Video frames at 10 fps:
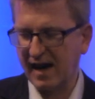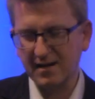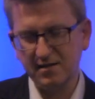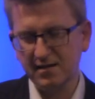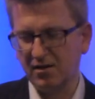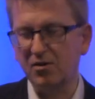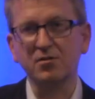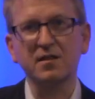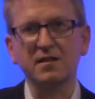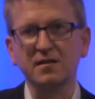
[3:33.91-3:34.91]
actually
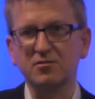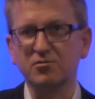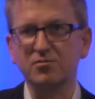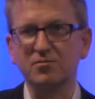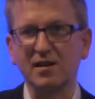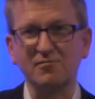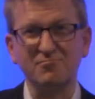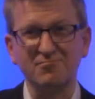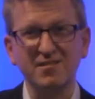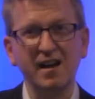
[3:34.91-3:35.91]
only these two, that
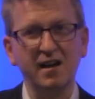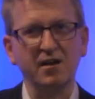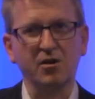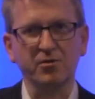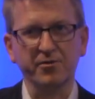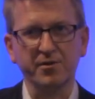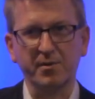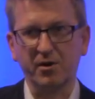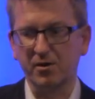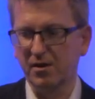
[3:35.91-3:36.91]
really hold the
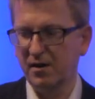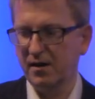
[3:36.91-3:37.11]
bow,